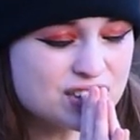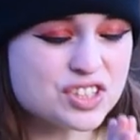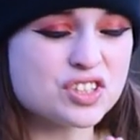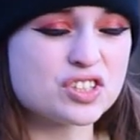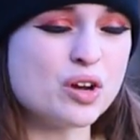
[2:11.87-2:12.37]
there's
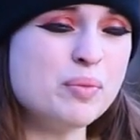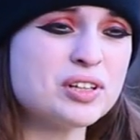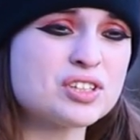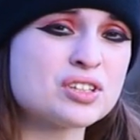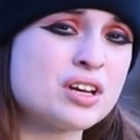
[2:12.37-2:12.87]
just so
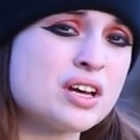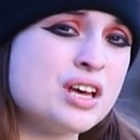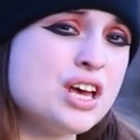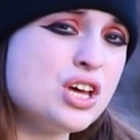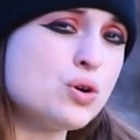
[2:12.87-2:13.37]
much
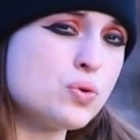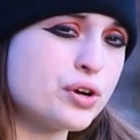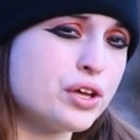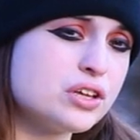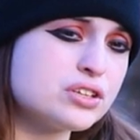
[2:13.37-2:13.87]
inner
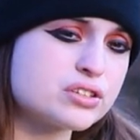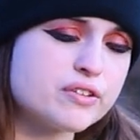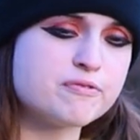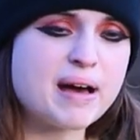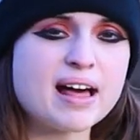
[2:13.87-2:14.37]
workings
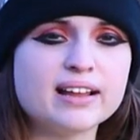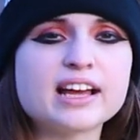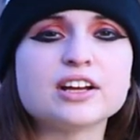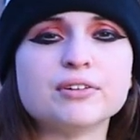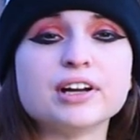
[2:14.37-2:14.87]
of
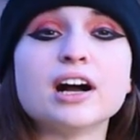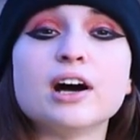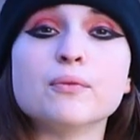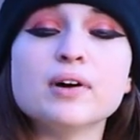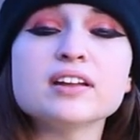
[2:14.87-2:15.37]
ballet going
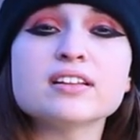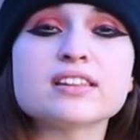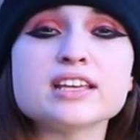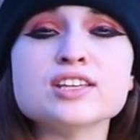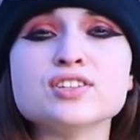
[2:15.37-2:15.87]
on. What do
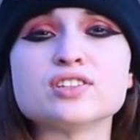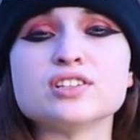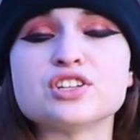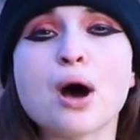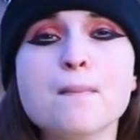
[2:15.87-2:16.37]
these
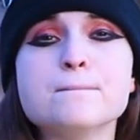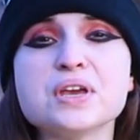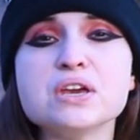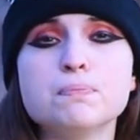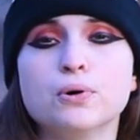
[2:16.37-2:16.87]
dumb
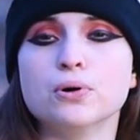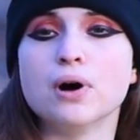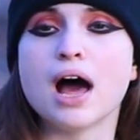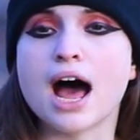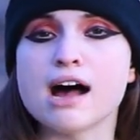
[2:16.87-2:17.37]

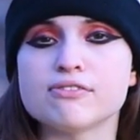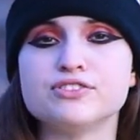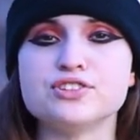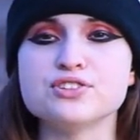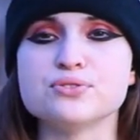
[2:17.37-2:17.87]
people have
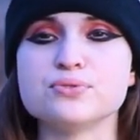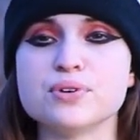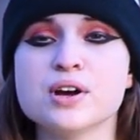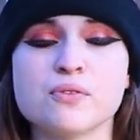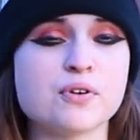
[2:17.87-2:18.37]
to
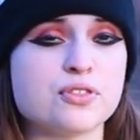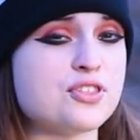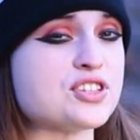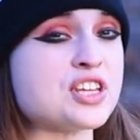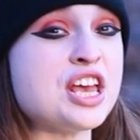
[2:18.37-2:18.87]
do with
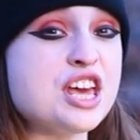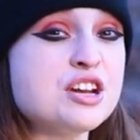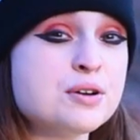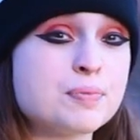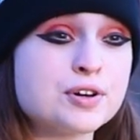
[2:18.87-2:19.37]
this
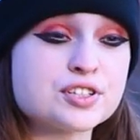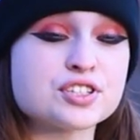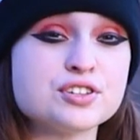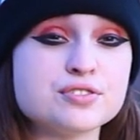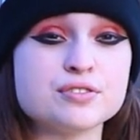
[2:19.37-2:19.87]

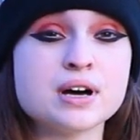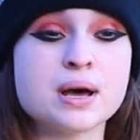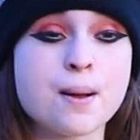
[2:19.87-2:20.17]
interpersonal